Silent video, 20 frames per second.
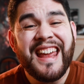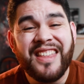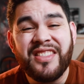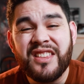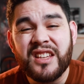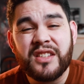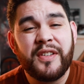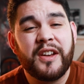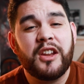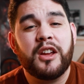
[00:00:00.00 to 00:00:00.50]
In
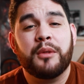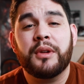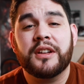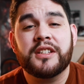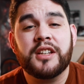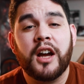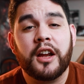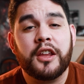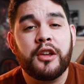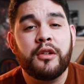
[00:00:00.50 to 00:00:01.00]
this video, I'm going
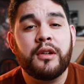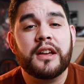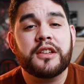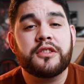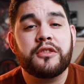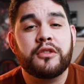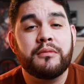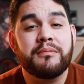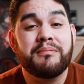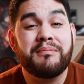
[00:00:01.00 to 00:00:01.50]
to talk you
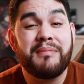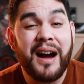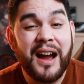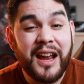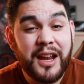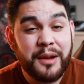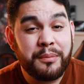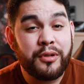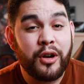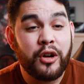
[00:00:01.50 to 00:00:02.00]
guys through
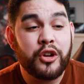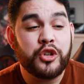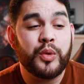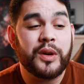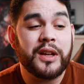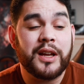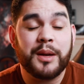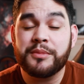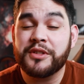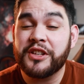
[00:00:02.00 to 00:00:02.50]
my approach
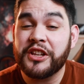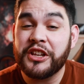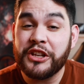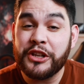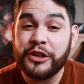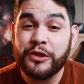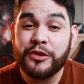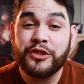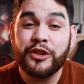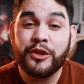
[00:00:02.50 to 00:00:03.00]
when it comes to
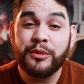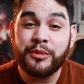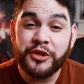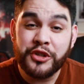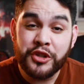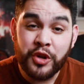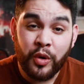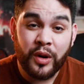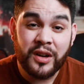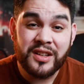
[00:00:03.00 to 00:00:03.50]
YouTube
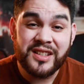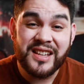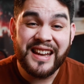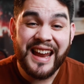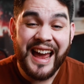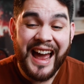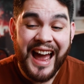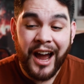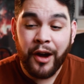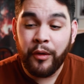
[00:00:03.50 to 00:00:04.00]
Shorts and
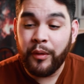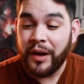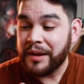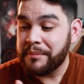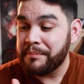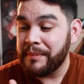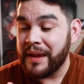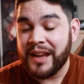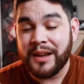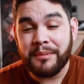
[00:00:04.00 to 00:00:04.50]
how I
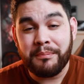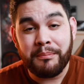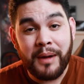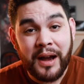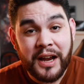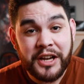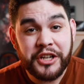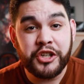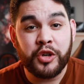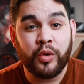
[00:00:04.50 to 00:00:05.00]
make
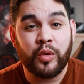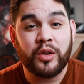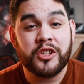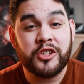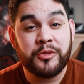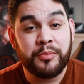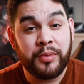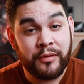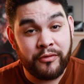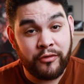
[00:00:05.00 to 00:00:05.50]
my
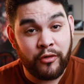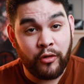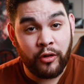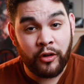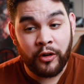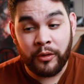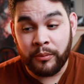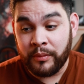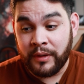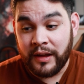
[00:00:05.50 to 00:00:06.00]
shorts
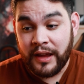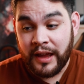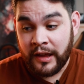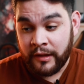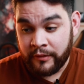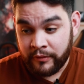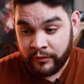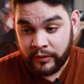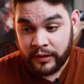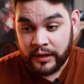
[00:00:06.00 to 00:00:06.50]
perform
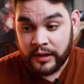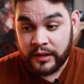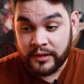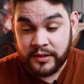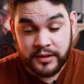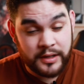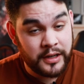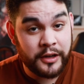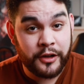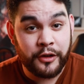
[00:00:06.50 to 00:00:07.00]
every
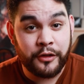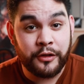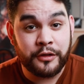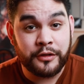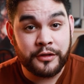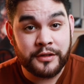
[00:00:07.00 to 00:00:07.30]
single